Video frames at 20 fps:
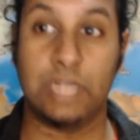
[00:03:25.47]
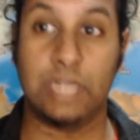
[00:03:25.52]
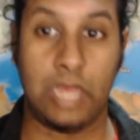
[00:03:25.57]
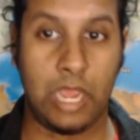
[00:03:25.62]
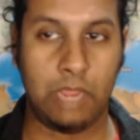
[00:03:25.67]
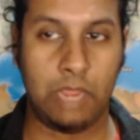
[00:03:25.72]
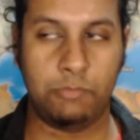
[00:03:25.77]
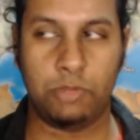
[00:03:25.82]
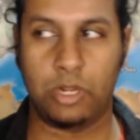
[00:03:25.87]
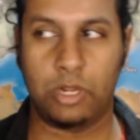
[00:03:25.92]

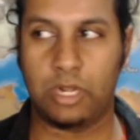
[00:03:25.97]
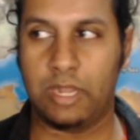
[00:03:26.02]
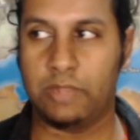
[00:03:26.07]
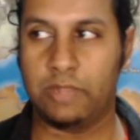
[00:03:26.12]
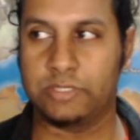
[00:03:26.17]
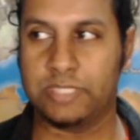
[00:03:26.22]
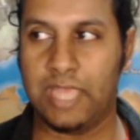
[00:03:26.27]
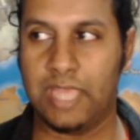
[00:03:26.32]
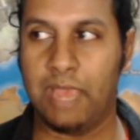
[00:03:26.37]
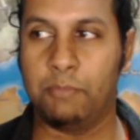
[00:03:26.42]
I am not allowed
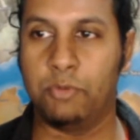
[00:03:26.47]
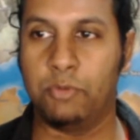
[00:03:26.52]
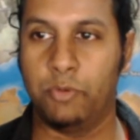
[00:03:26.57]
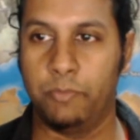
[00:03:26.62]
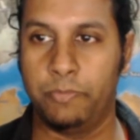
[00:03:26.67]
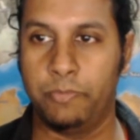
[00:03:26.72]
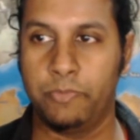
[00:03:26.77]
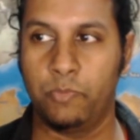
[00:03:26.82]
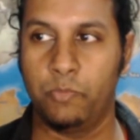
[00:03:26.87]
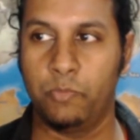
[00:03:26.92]
to gamble
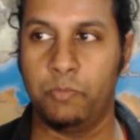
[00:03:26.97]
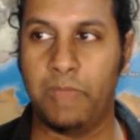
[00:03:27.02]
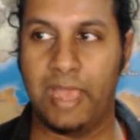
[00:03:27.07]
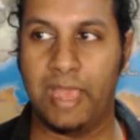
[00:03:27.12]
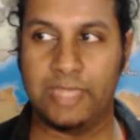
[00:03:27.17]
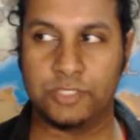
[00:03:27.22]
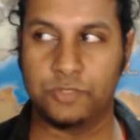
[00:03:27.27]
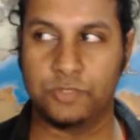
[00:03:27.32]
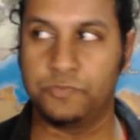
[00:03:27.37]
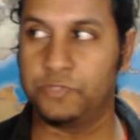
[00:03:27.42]

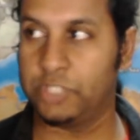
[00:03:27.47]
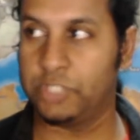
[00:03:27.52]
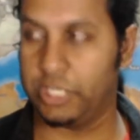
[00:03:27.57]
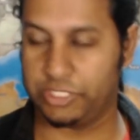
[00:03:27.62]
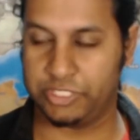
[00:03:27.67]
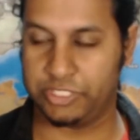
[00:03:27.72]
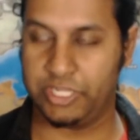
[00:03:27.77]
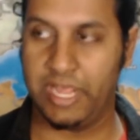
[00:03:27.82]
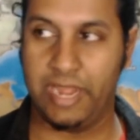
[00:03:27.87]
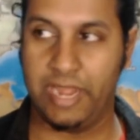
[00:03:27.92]
as of
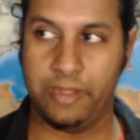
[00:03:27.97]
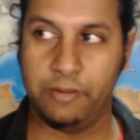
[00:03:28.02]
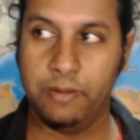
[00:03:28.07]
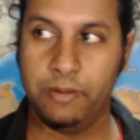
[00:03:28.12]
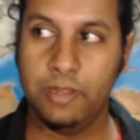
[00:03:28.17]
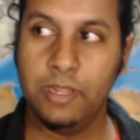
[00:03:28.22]
just then,